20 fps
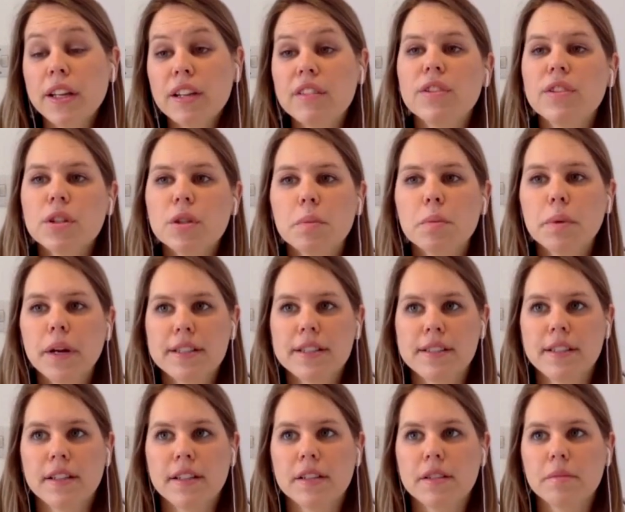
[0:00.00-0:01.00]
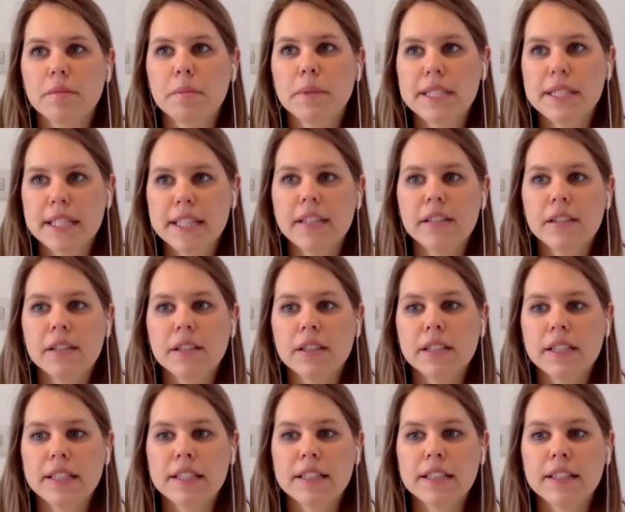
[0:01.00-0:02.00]
if you're pressing
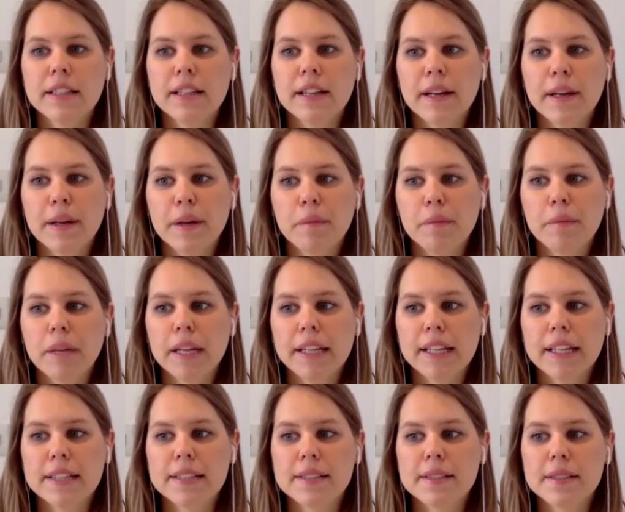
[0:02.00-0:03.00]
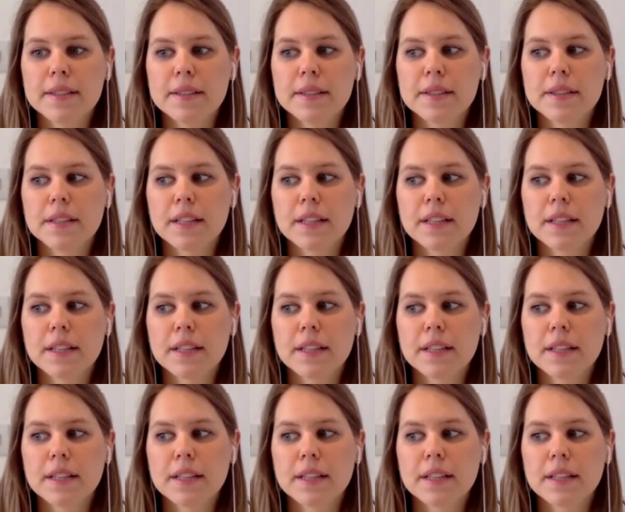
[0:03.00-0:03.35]
particularly, um, I guess,